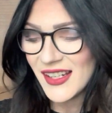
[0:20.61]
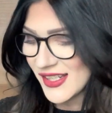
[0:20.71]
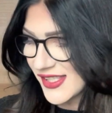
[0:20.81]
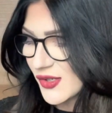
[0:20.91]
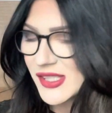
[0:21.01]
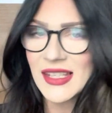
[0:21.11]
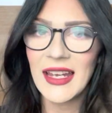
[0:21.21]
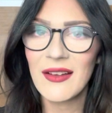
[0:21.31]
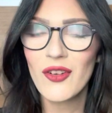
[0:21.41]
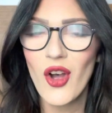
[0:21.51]
So today
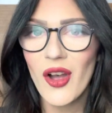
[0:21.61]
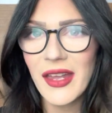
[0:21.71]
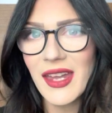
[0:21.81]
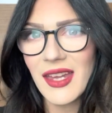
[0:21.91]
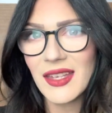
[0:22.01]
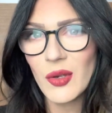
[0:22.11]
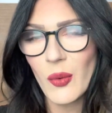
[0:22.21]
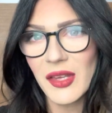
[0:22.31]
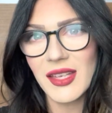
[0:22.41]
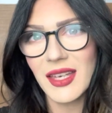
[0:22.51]
I've got a
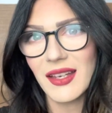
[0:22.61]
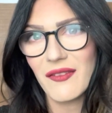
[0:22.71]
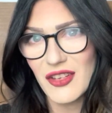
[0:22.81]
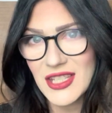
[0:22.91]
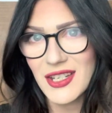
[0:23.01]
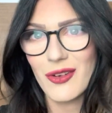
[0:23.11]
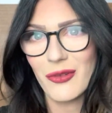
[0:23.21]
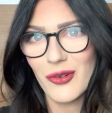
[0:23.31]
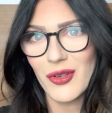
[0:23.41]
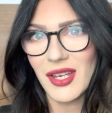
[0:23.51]
quick video
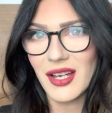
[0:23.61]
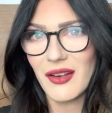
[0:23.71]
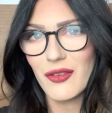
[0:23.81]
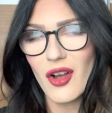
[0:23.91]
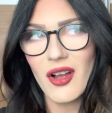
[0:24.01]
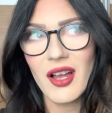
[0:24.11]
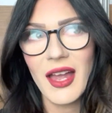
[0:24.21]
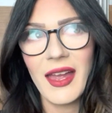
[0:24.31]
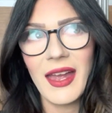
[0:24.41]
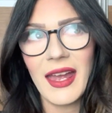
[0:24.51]
for you. I've got
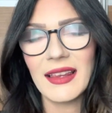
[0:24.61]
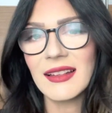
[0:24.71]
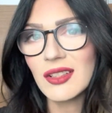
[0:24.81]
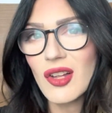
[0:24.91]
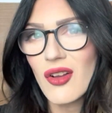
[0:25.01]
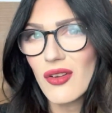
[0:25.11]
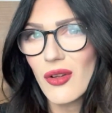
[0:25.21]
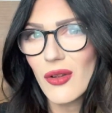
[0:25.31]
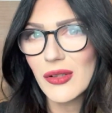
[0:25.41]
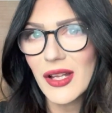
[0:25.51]
a little
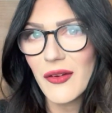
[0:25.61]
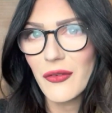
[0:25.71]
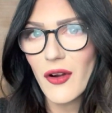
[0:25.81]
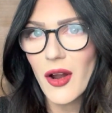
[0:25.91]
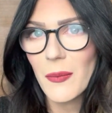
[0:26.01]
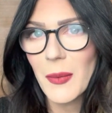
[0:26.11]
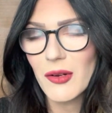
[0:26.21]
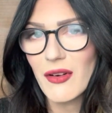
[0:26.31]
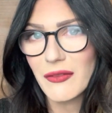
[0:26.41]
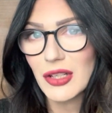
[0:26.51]
haul from
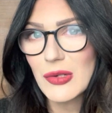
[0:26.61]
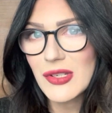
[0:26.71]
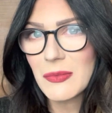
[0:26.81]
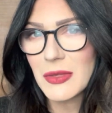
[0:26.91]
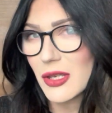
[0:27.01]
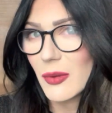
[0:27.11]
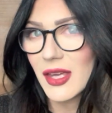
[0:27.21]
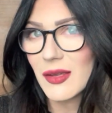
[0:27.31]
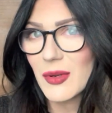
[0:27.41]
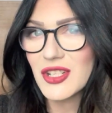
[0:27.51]
Revolution
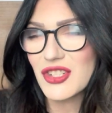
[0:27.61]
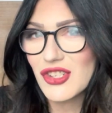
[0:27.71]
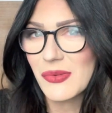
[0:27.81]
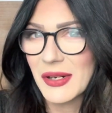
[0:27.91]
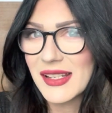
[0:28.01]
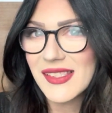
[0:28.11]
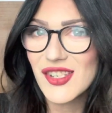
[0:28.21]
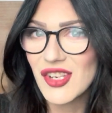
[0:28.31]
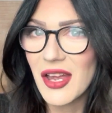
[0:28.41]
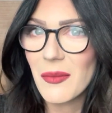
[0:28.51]
Beauty which I just wanted to
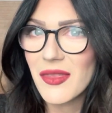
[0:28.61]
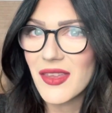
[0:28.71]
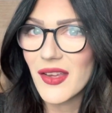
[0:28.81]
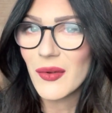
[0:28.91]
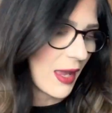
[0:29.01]
share with you.